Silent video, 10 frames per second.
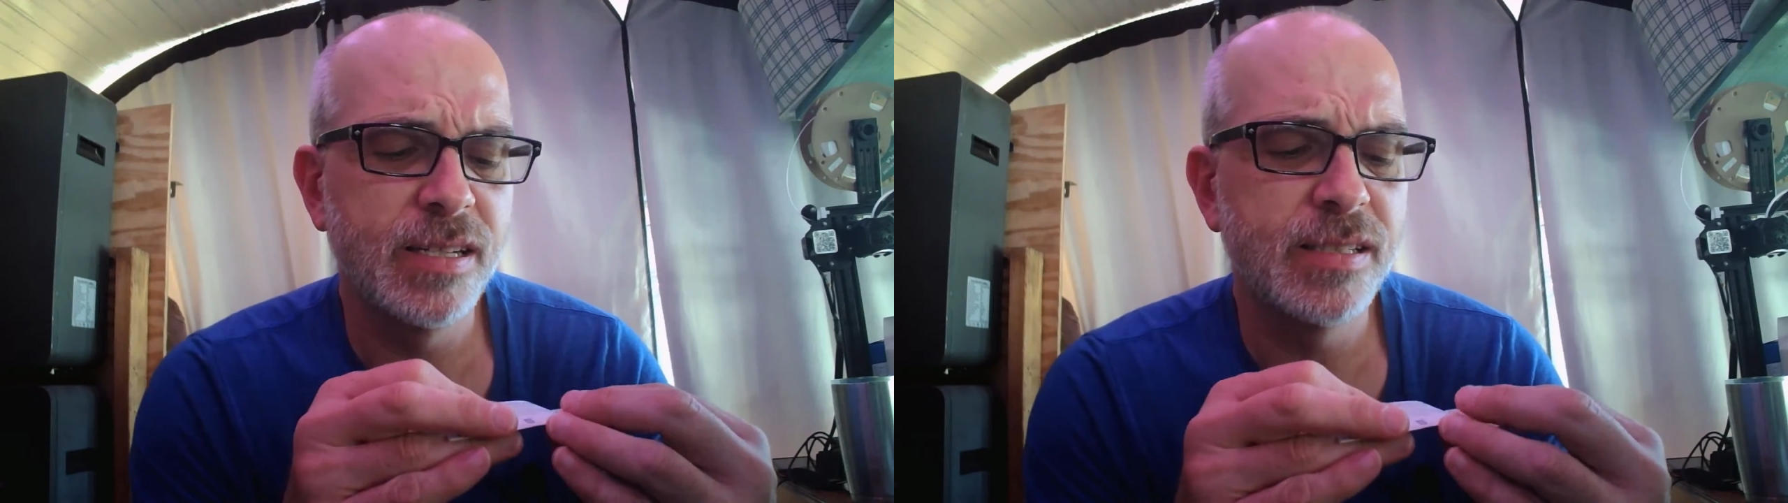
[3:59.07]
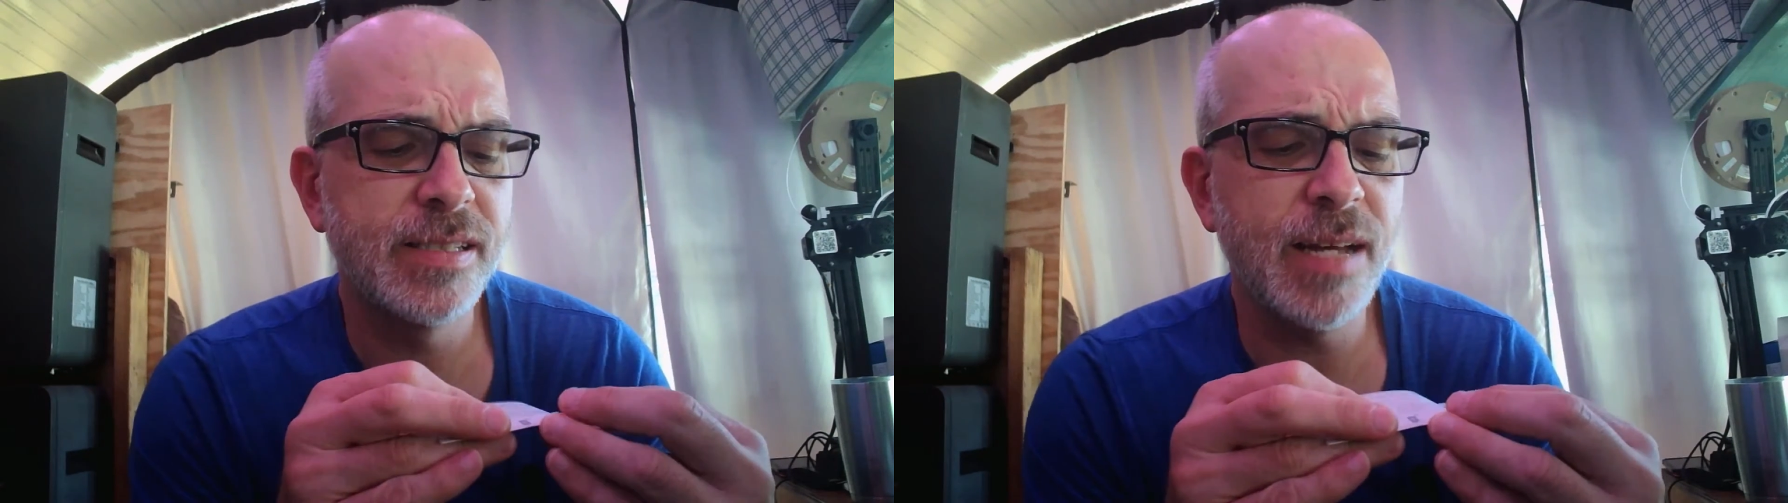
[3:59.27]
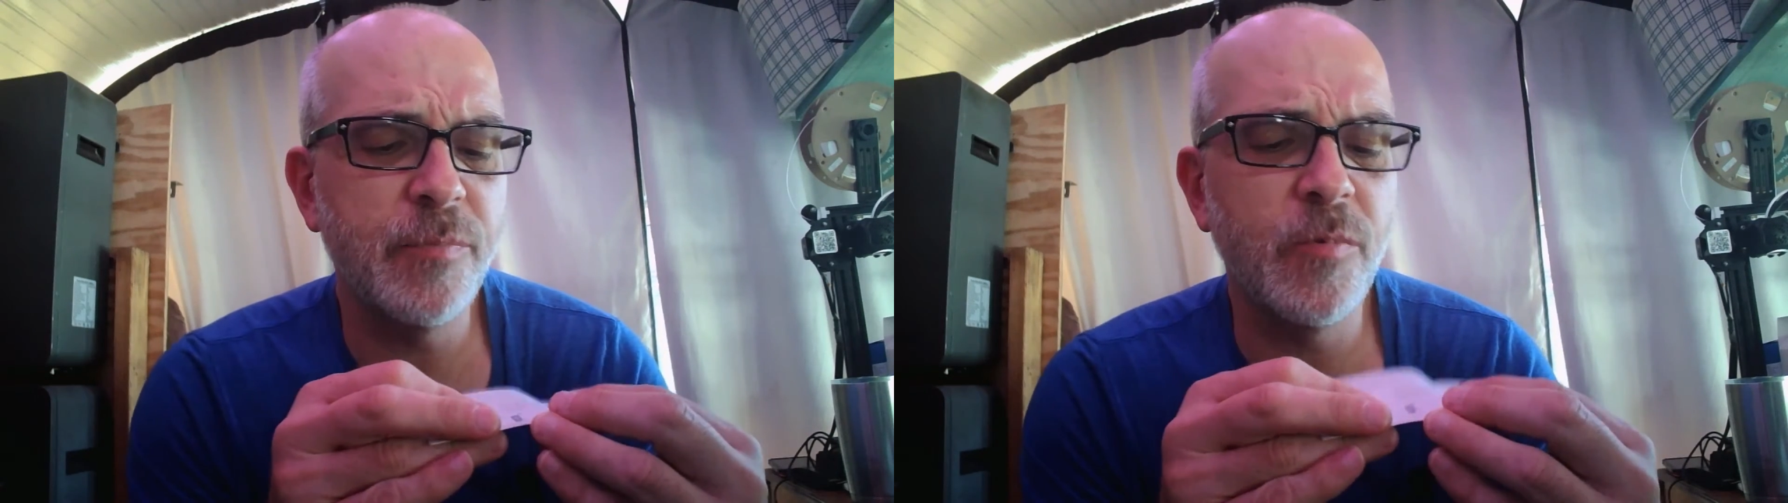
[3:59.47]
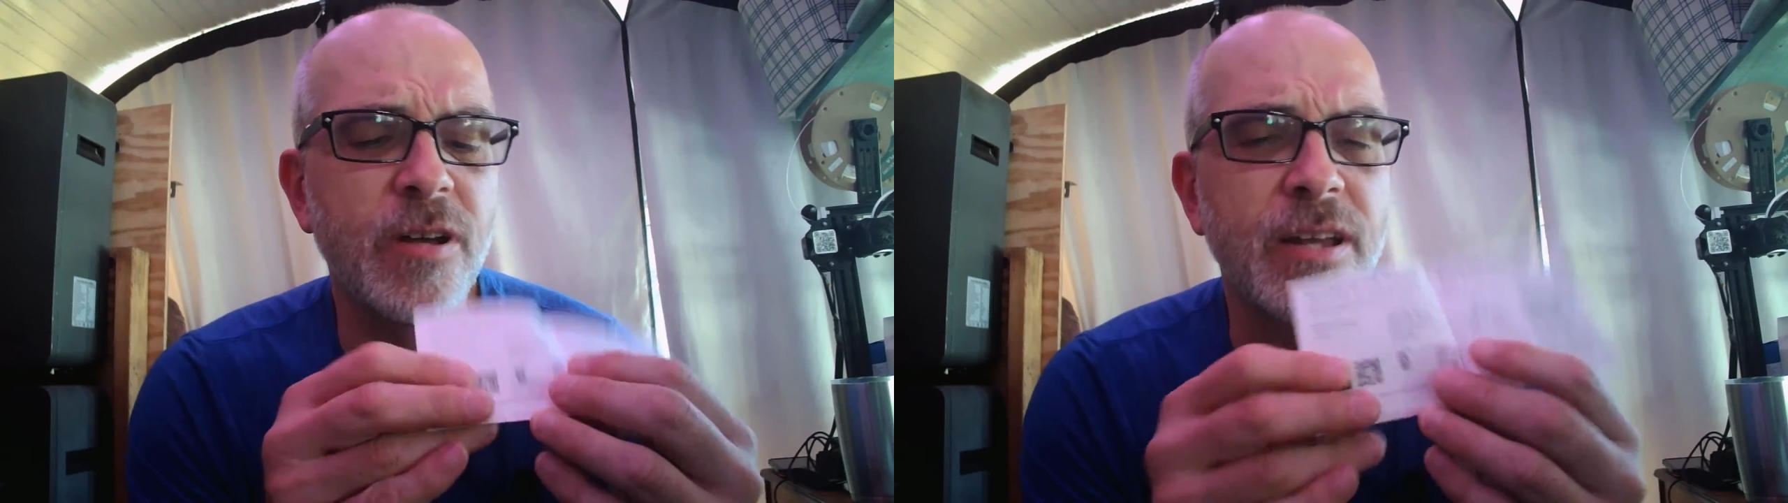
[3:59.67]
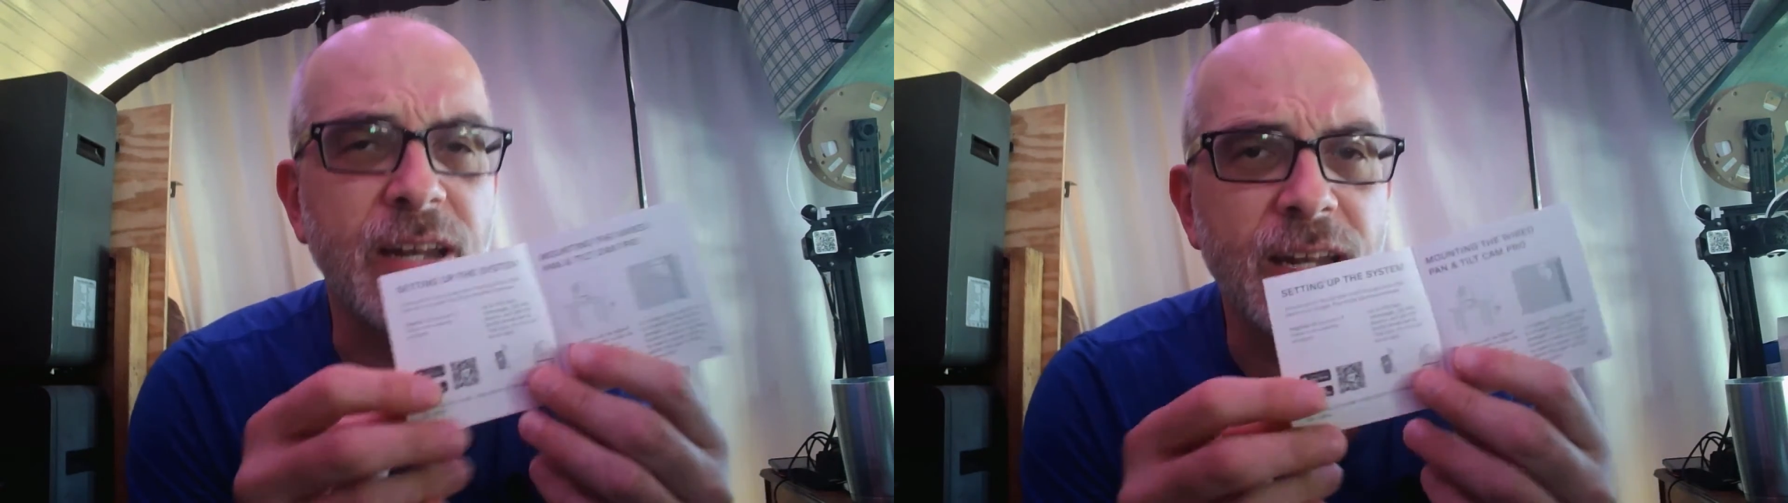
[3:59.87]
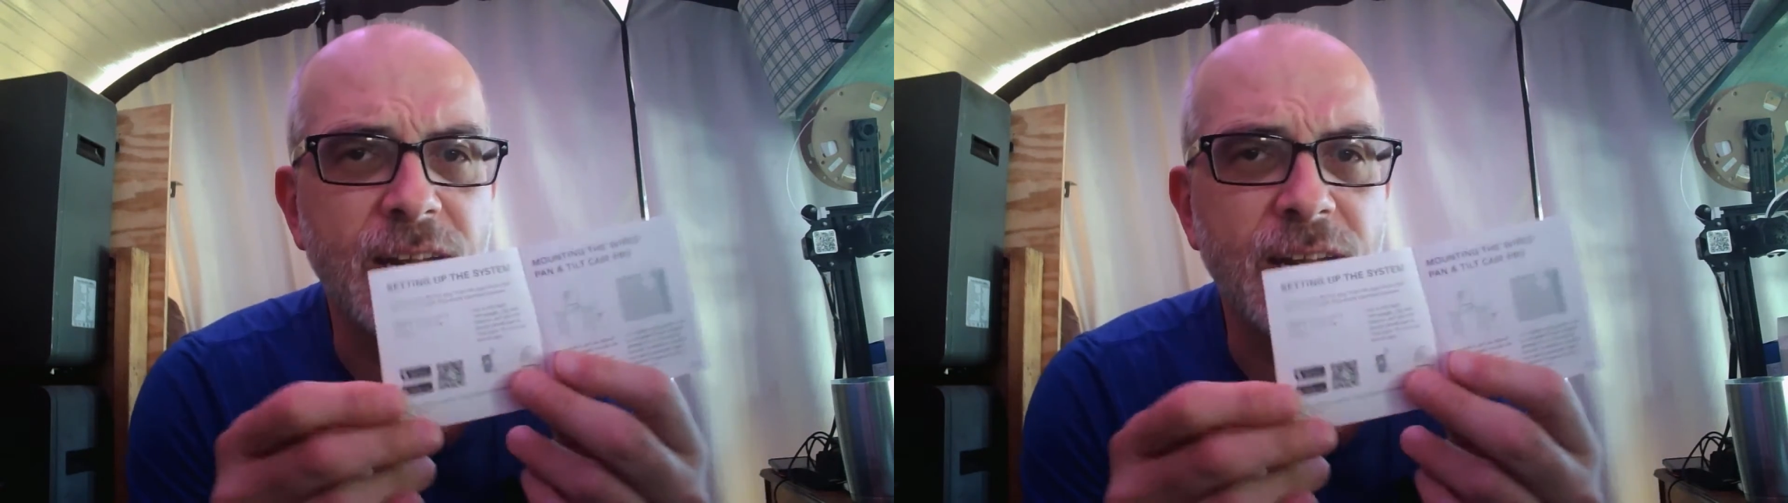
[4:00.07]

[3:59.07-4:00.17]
Step one,